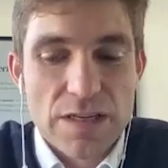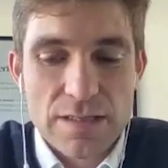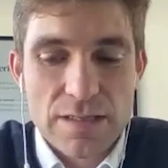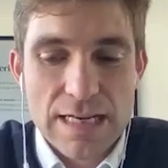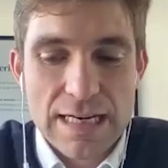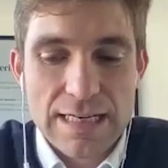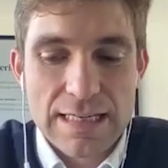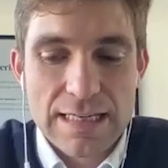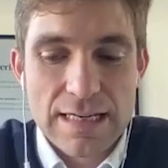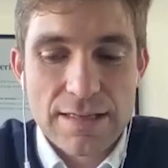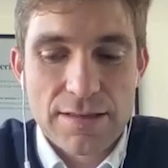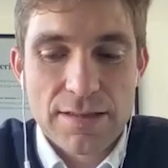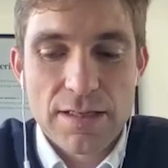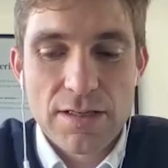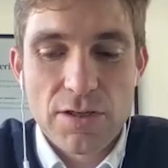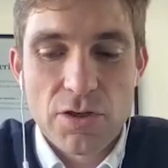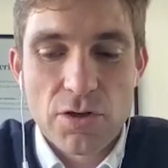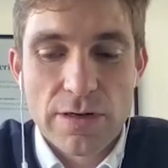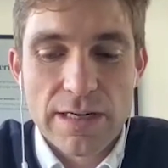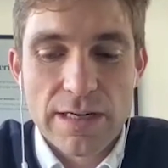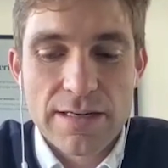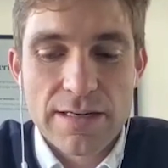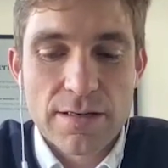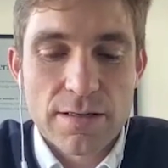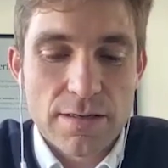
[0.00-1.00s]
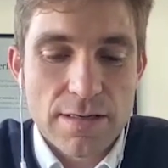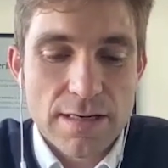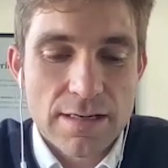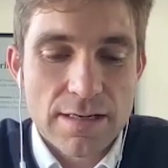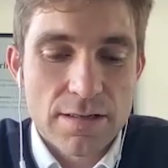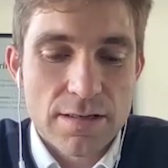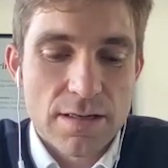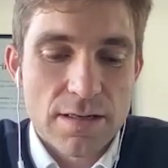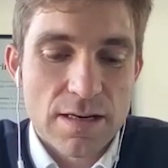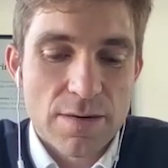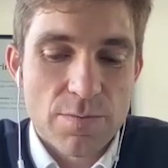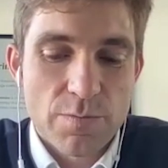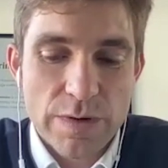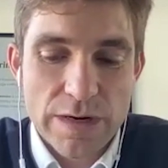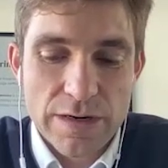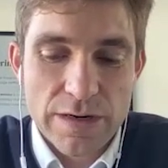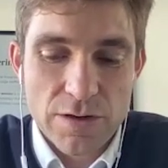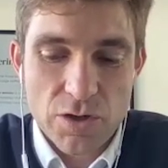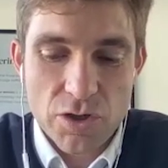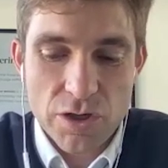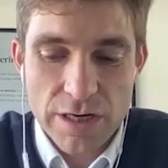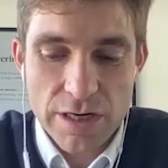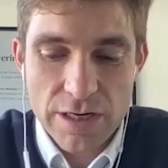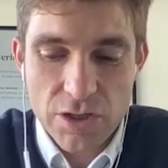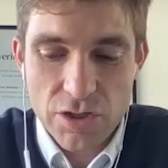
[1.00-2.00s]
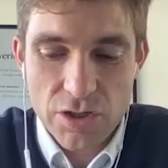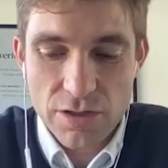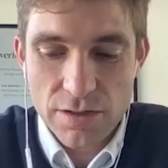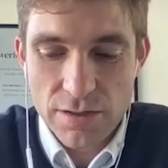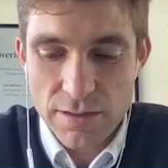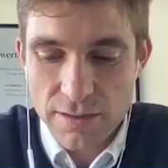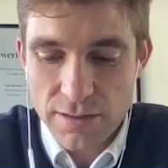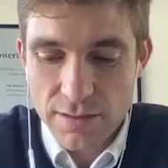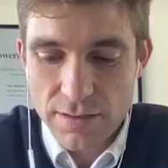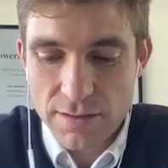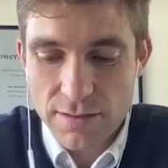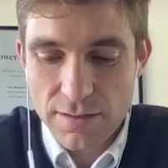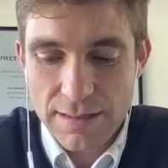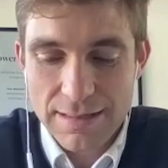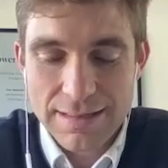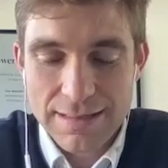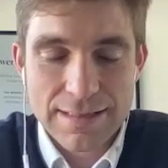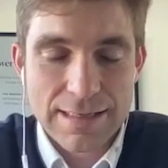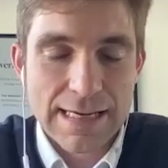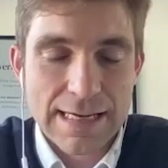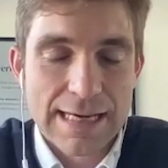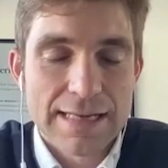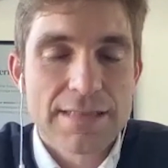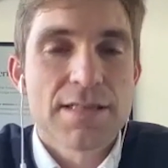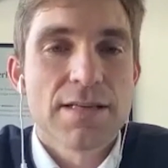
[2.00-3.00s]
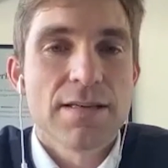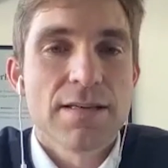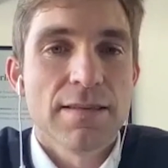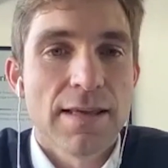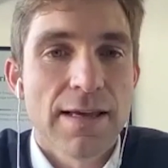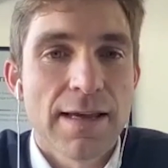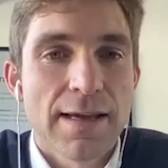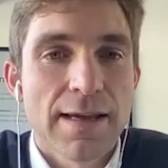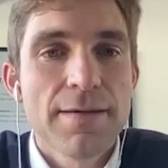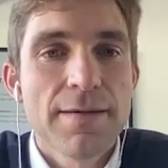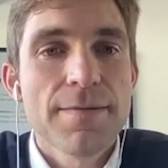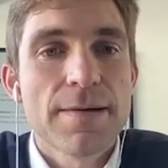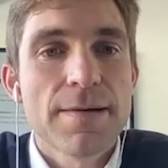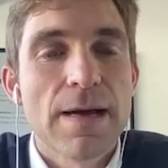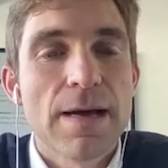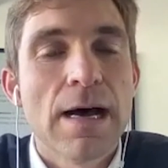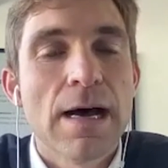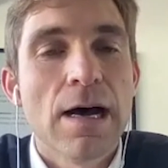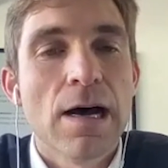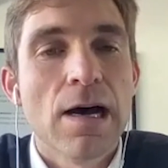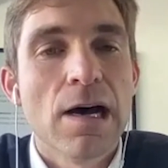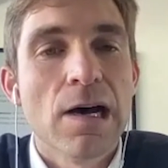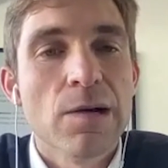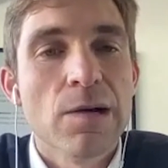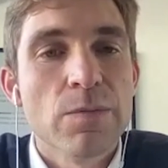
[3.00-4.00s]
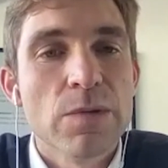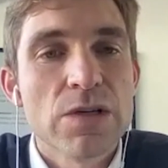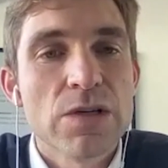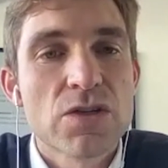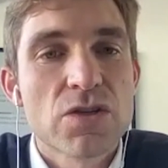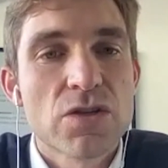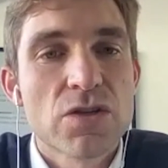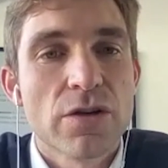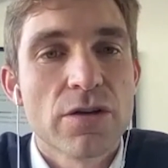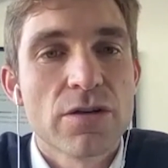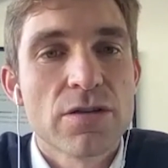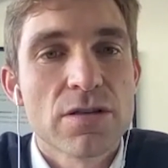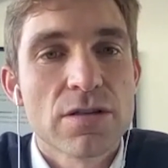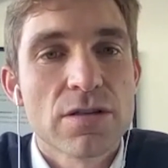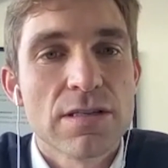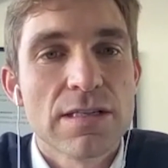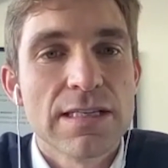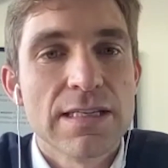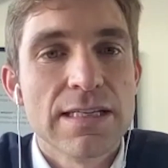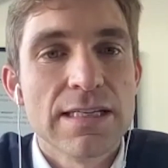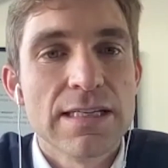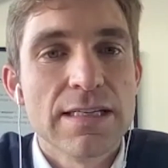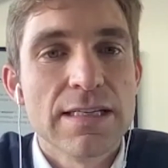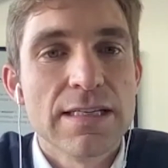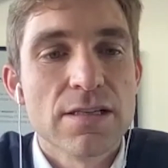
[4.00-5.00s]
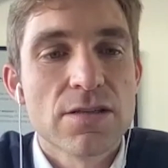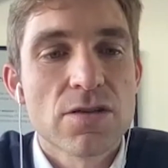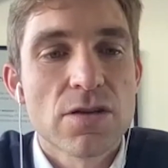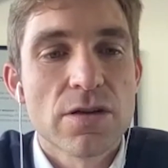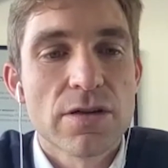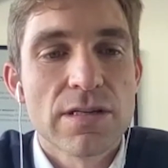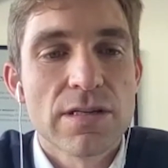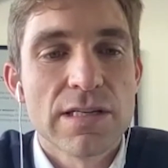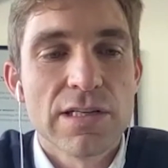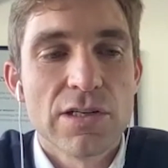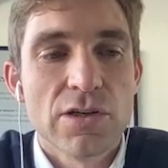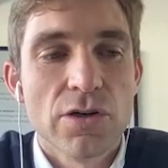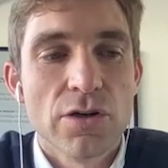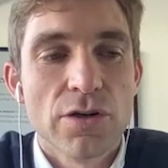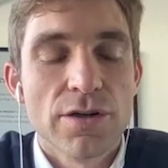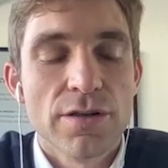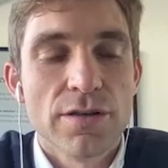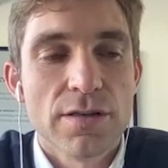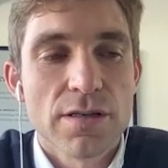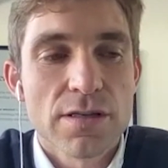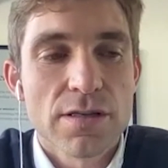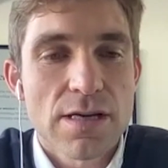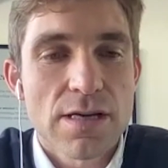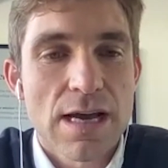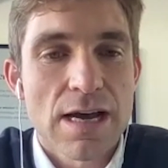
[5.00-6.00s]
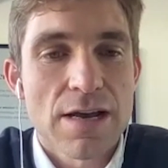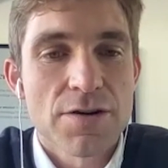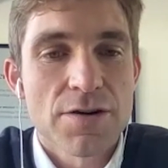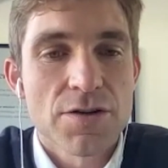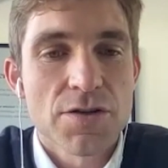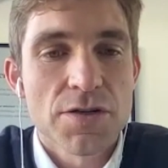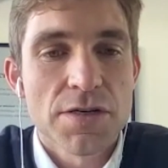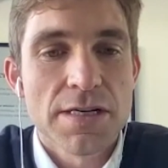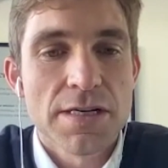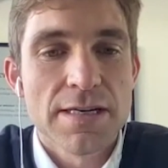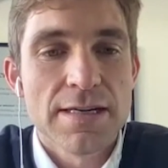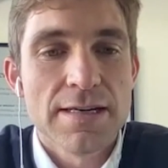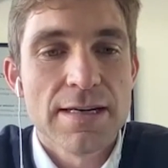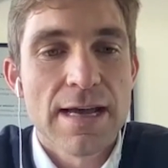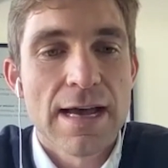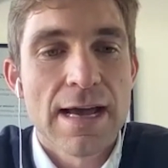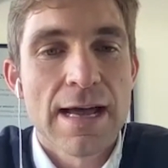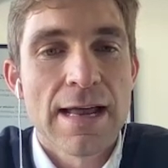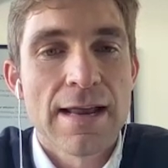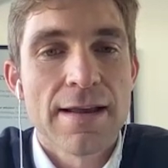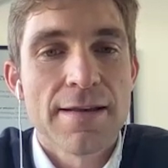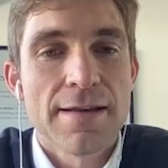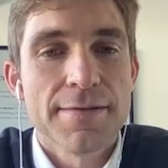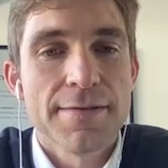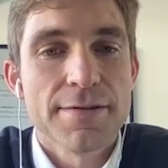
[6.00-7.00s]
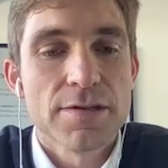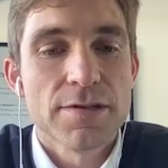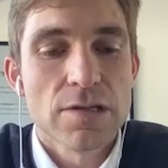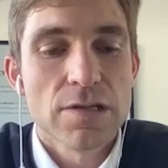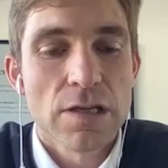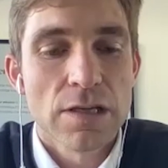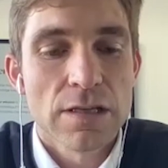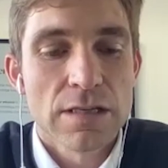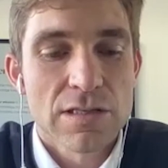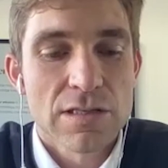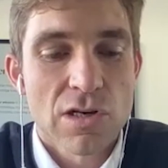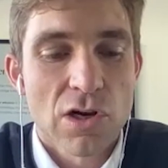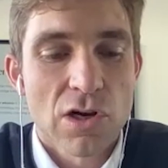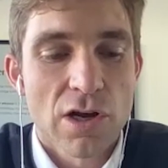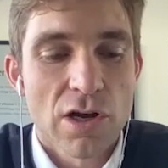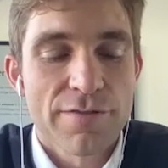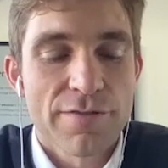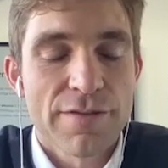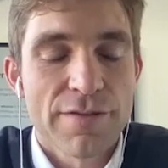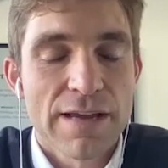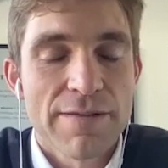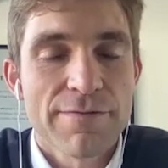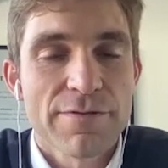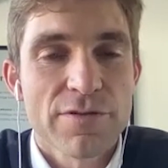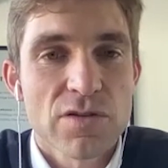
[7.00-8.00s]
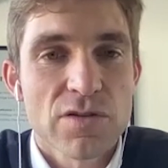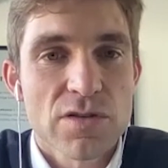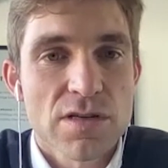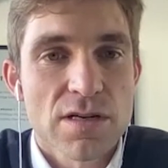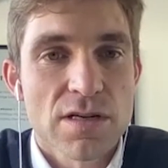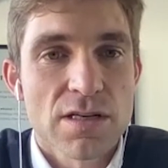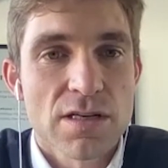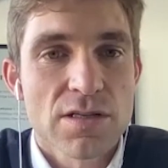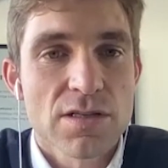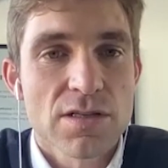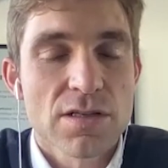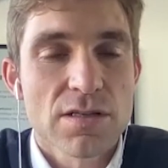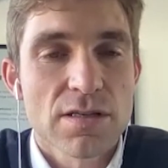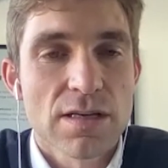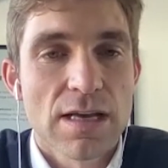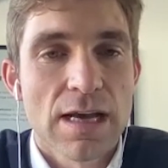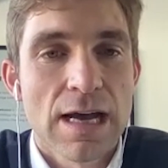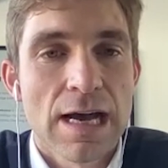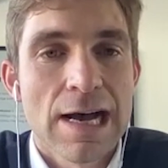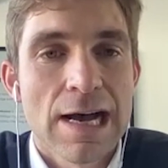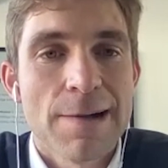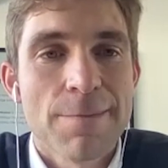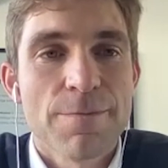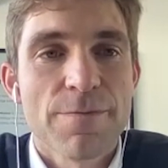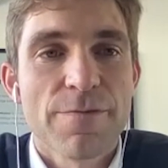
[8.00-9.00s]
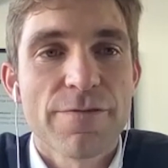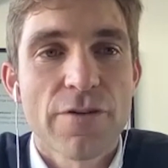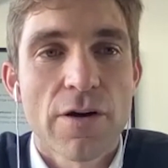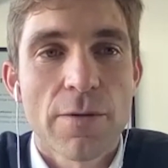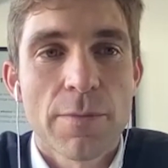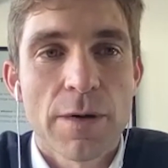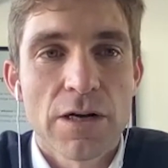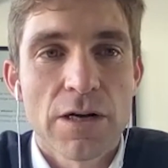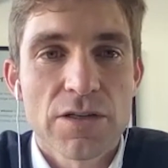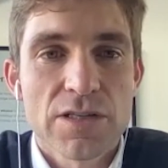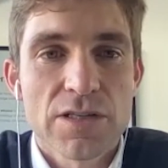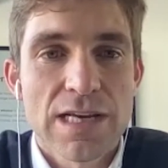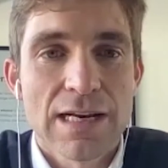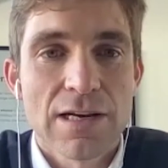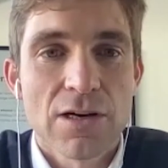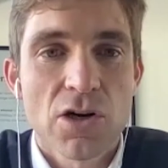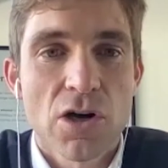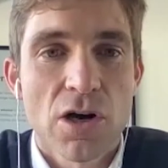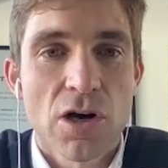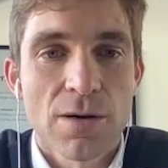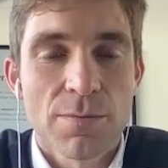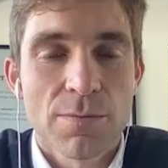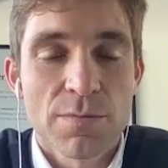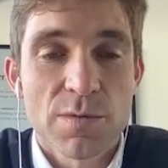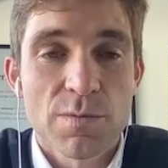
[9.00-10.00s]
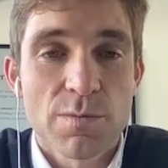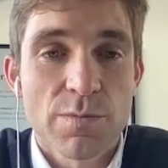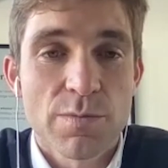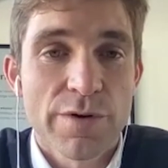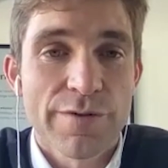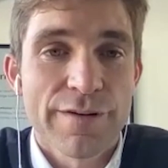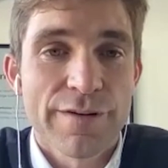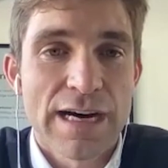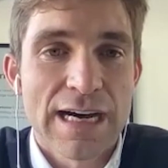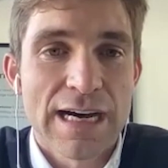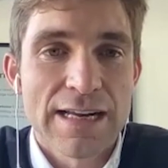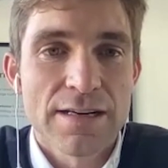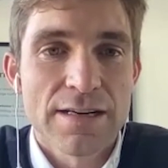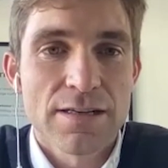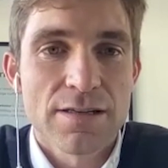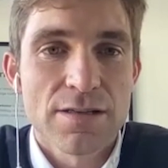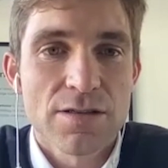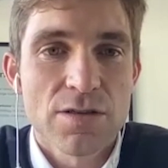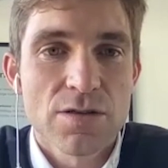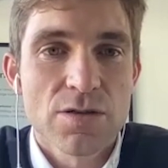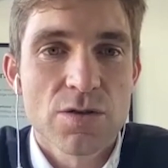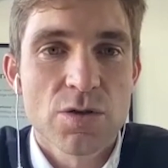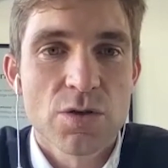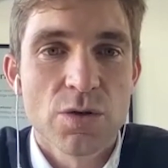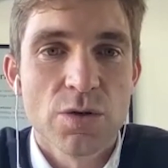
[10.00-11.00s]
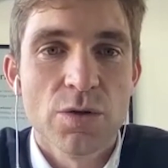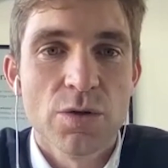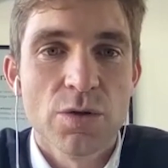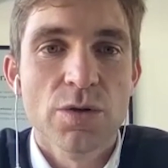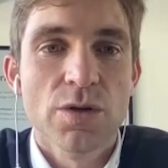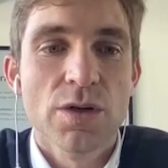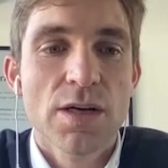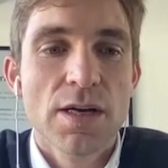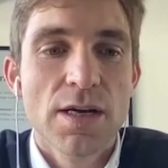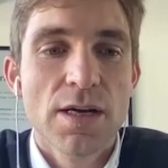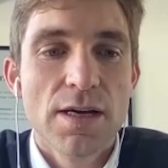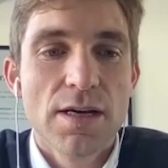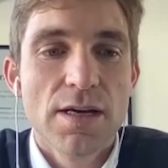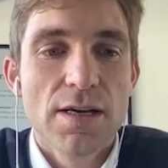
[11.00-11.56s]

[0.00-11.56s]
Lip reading: exactly. I think your internet penetration is getting there. It's certainly good in this country, and there's a lot of emphasis from our telecom providers to